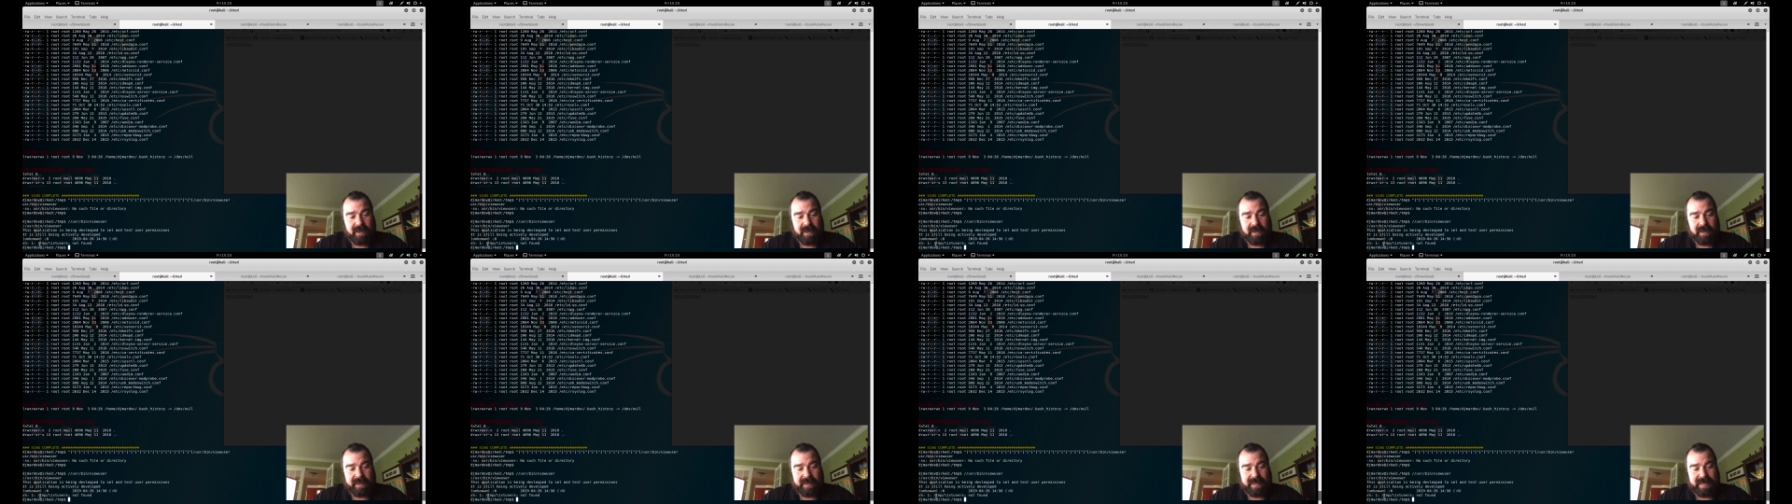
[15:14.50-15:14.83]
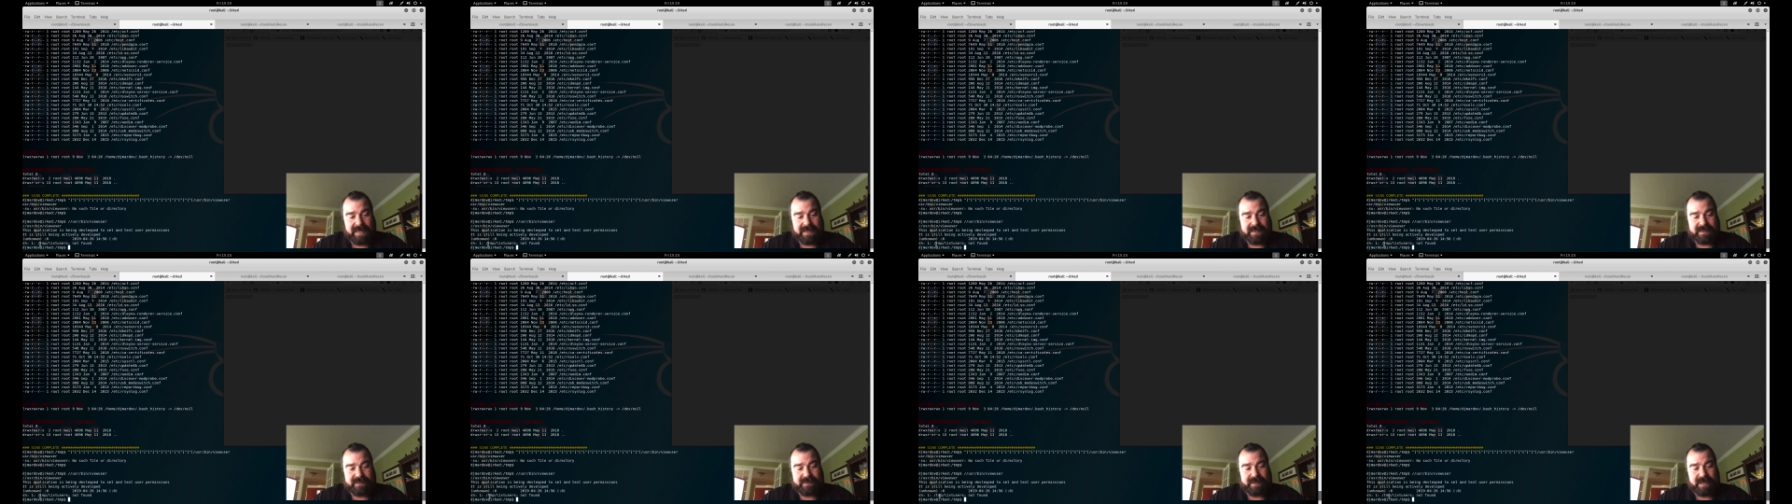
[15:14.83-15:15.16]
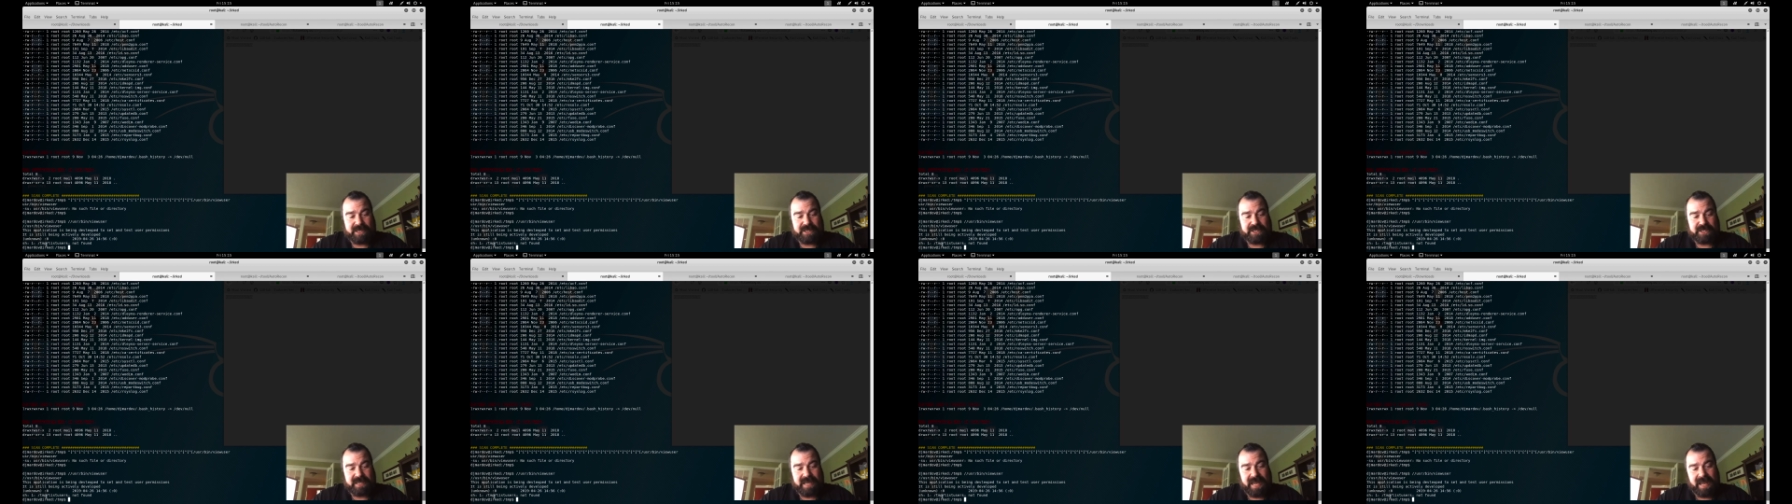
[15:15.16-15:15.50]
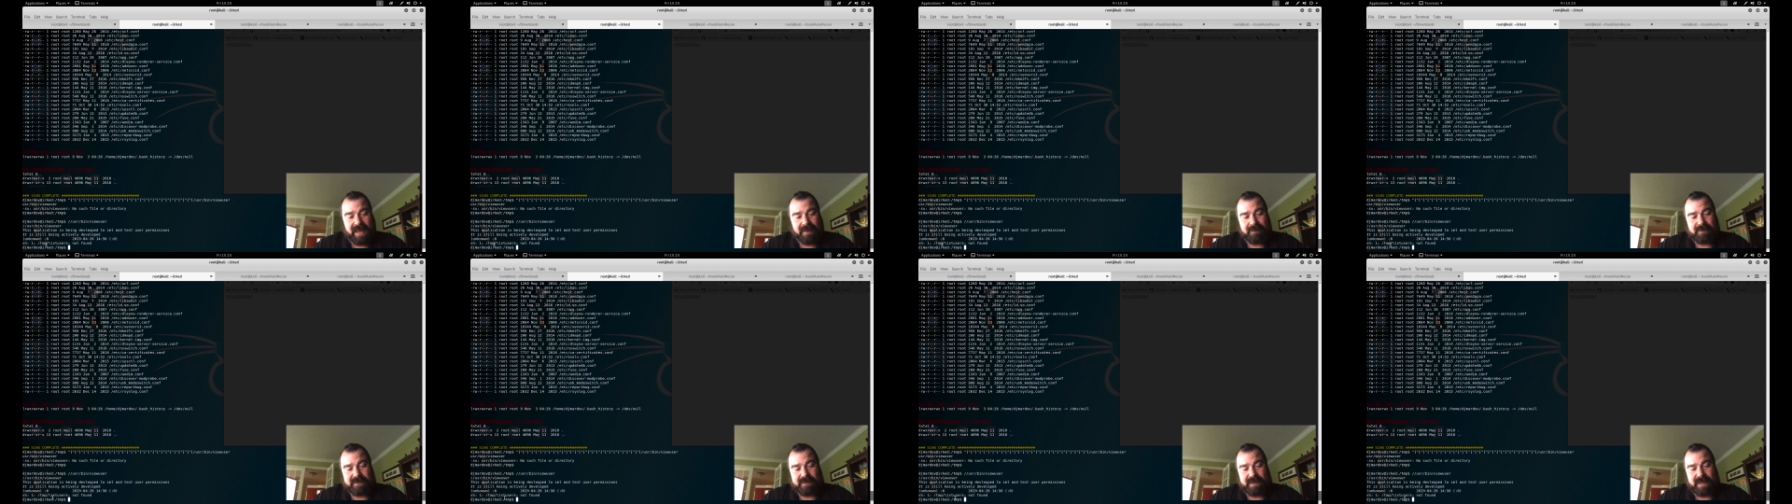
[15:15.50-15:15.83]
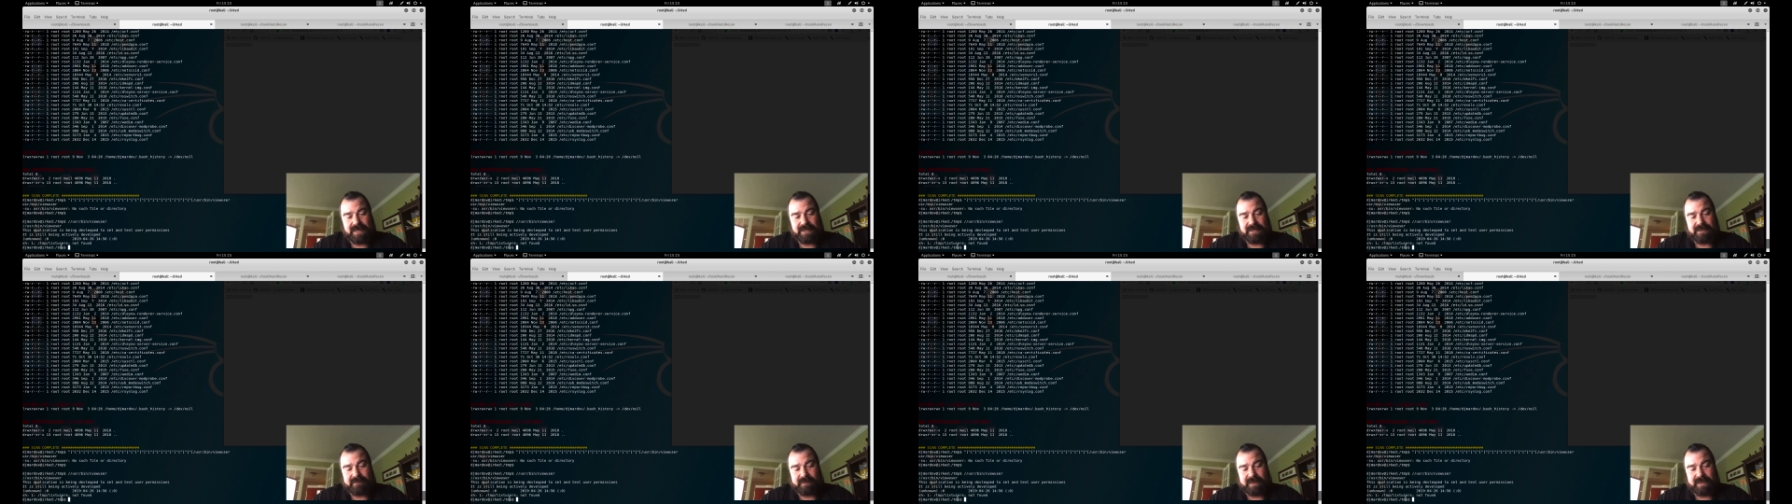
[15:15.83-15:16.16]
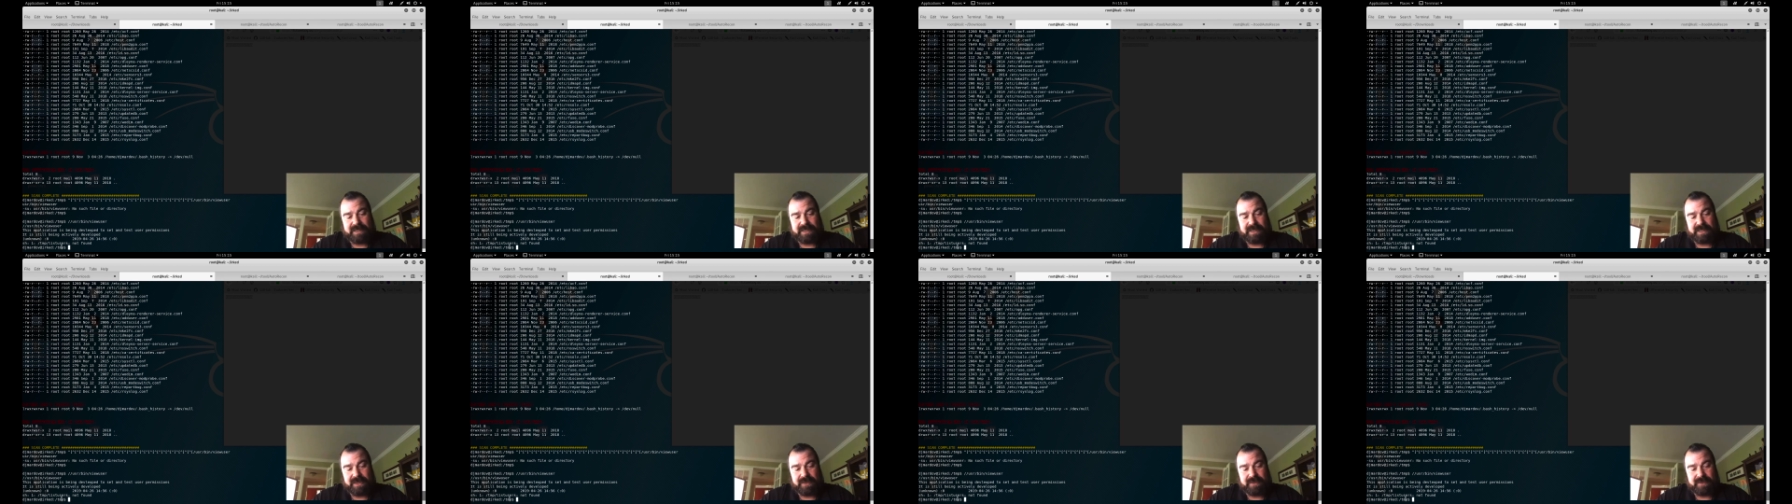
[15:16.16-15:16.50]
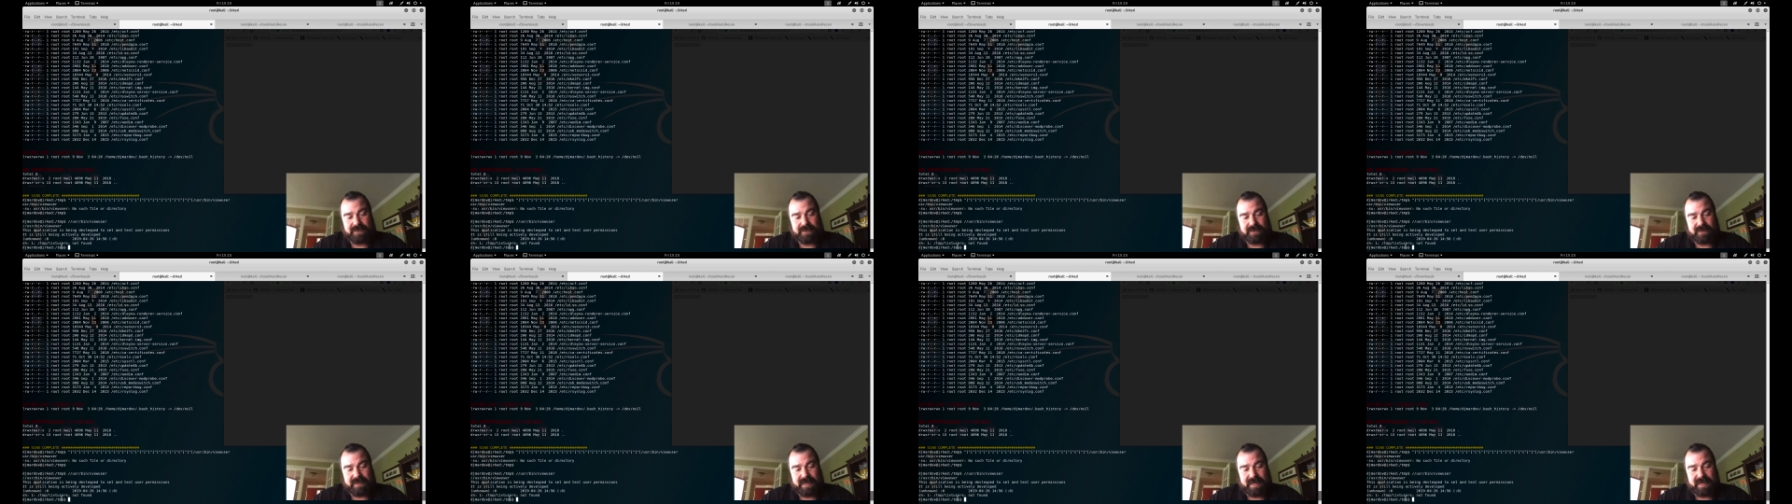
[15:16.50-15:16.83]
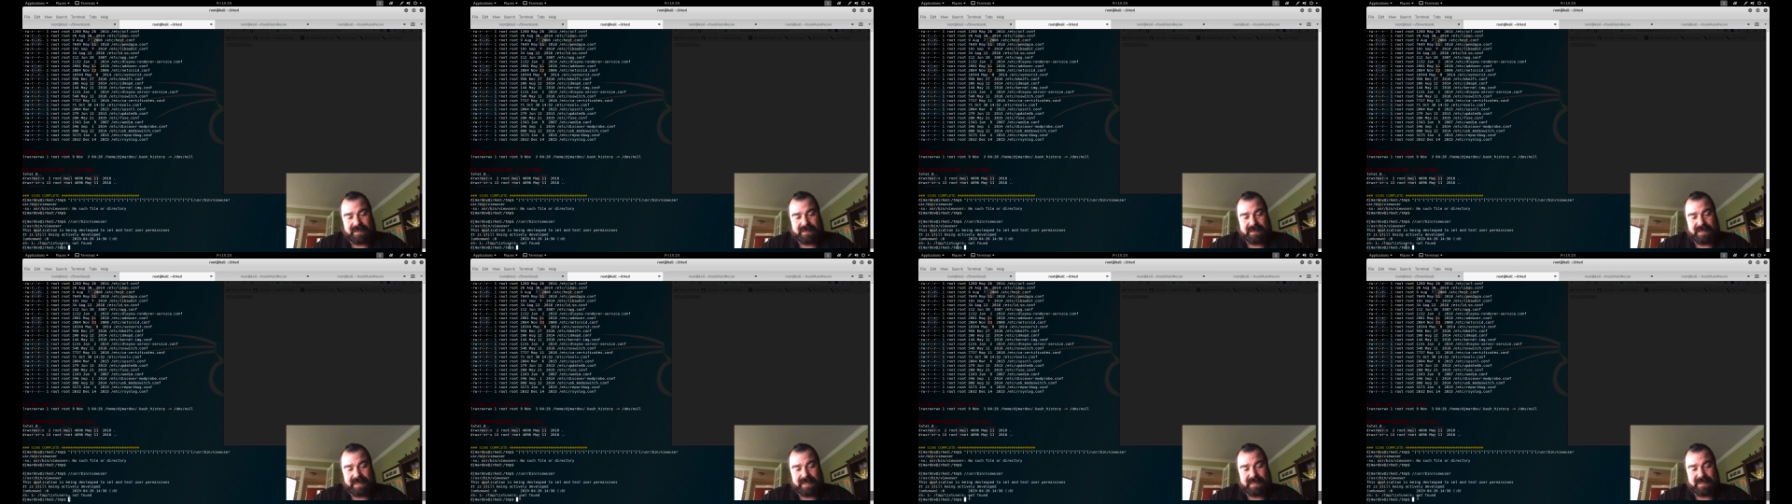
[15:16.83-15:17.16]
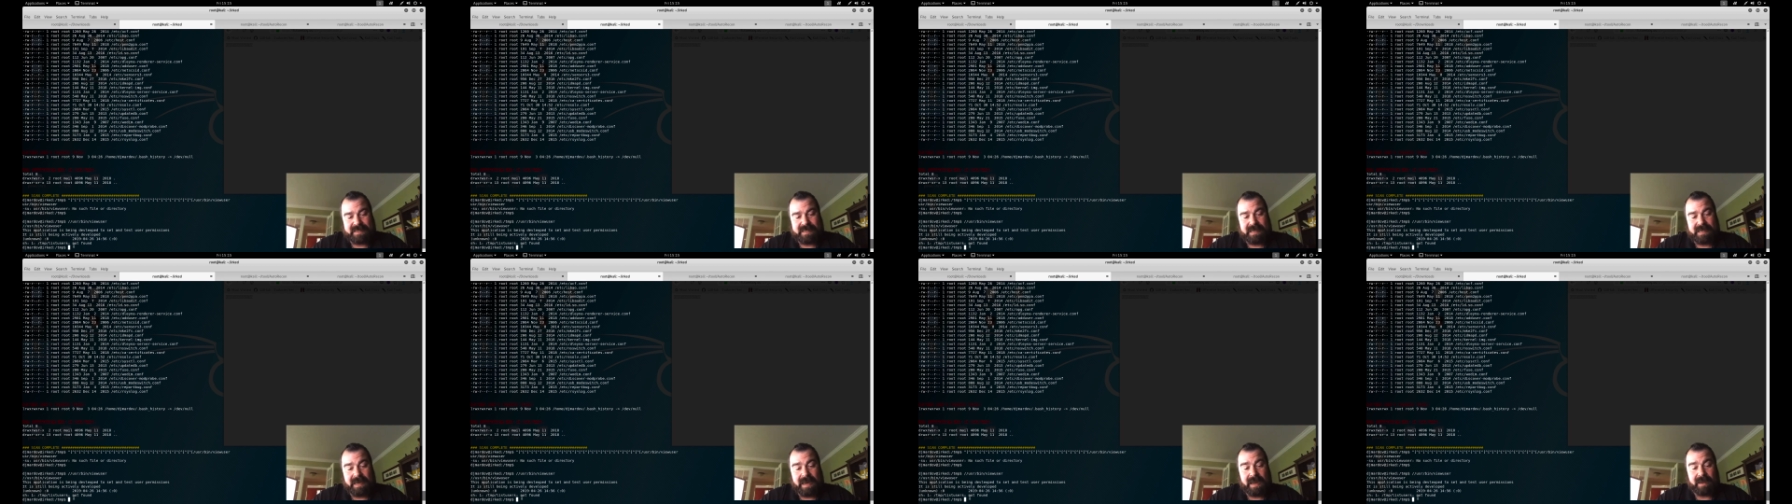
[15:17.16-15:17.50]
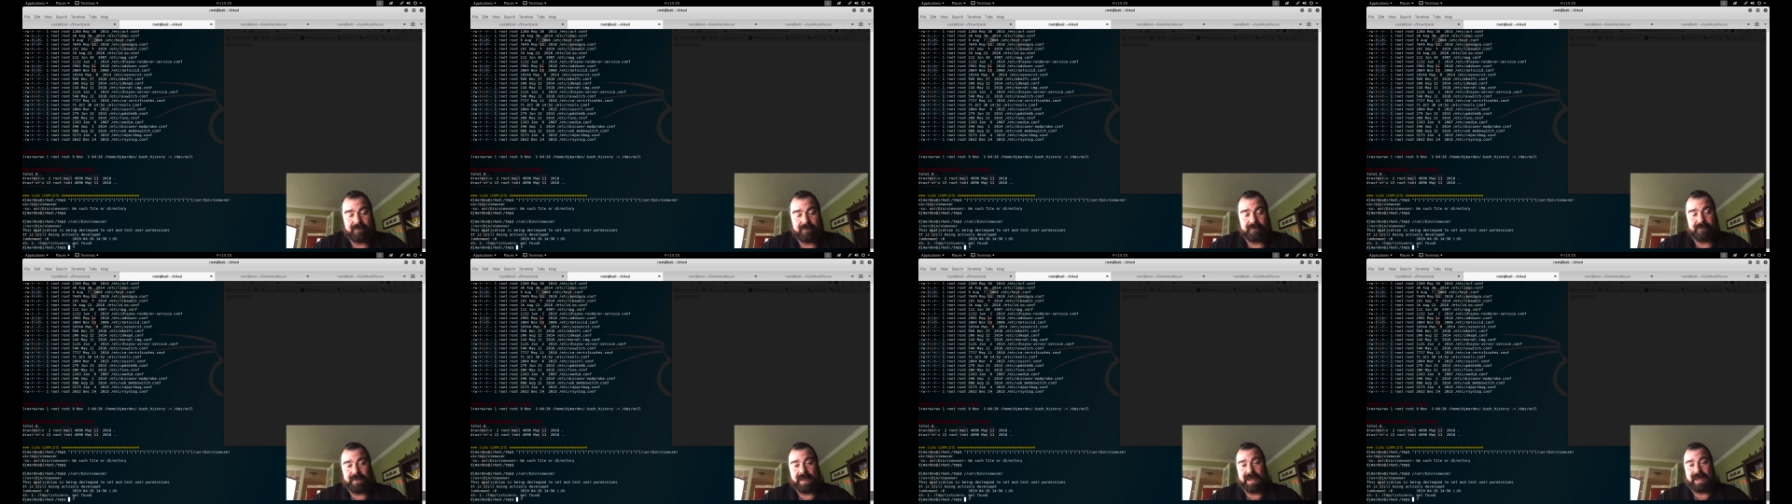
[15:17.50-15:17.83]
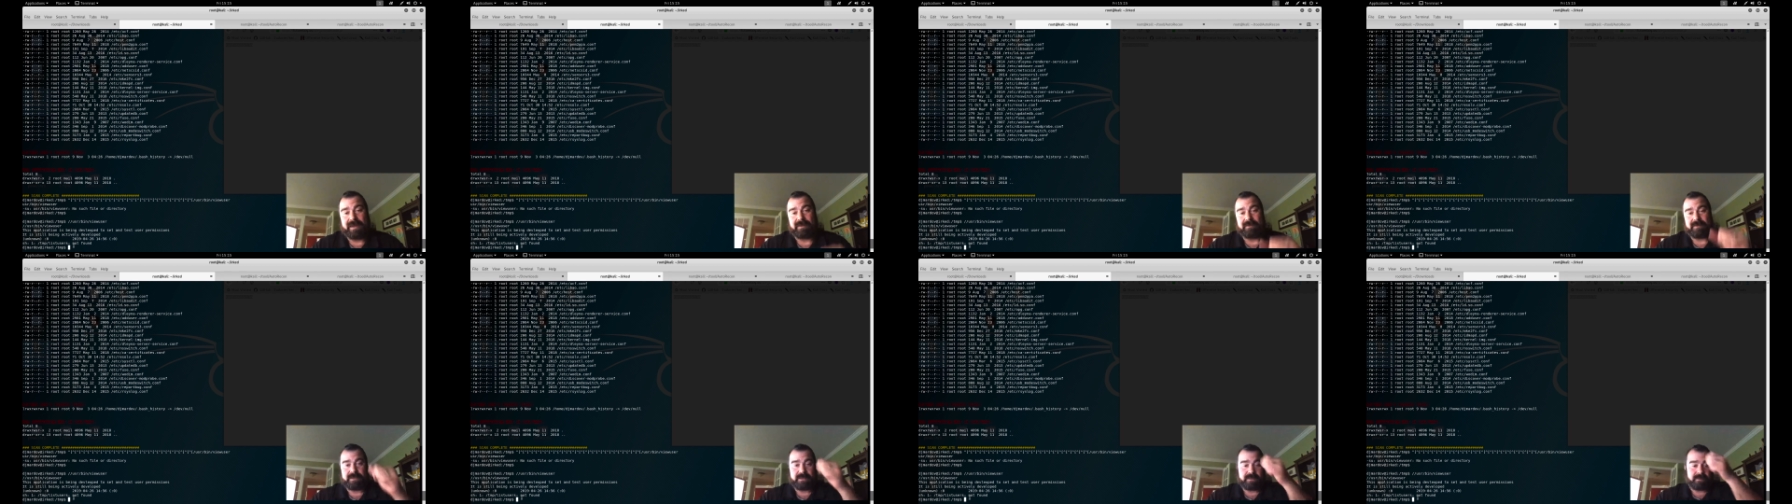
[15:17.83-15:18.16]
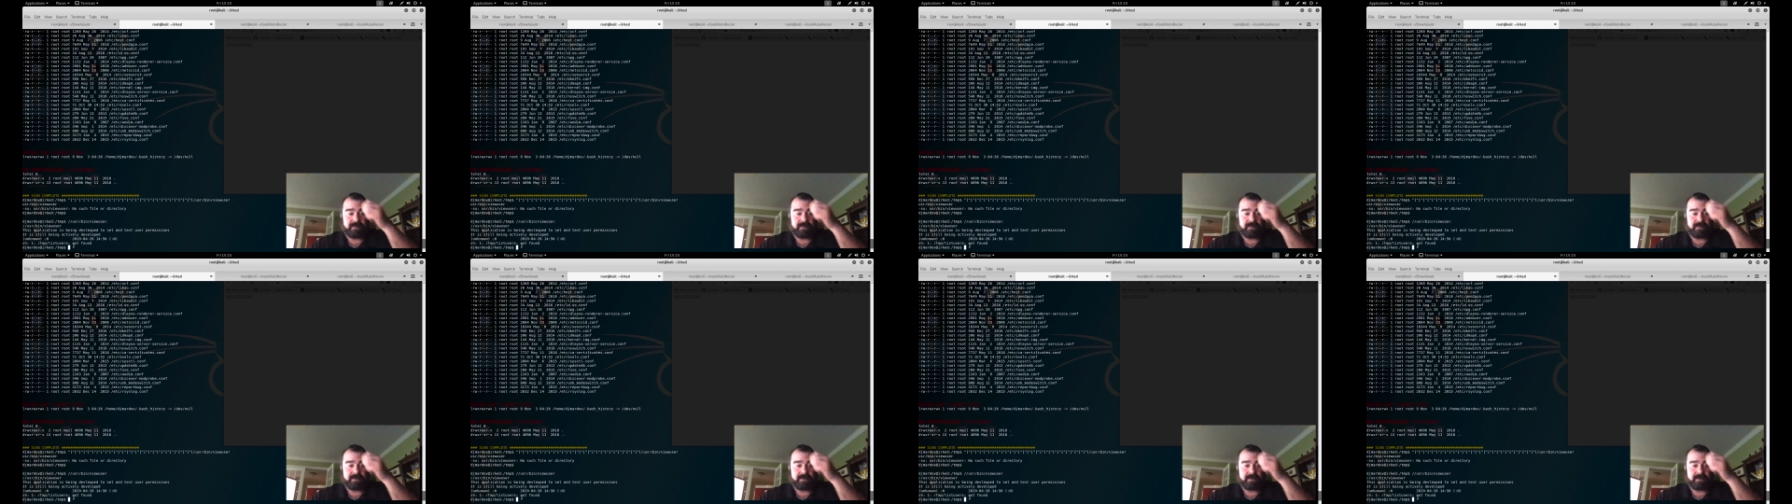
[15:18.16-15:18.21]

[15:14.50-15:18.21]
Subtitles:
against /temp/list users and saying it's not found.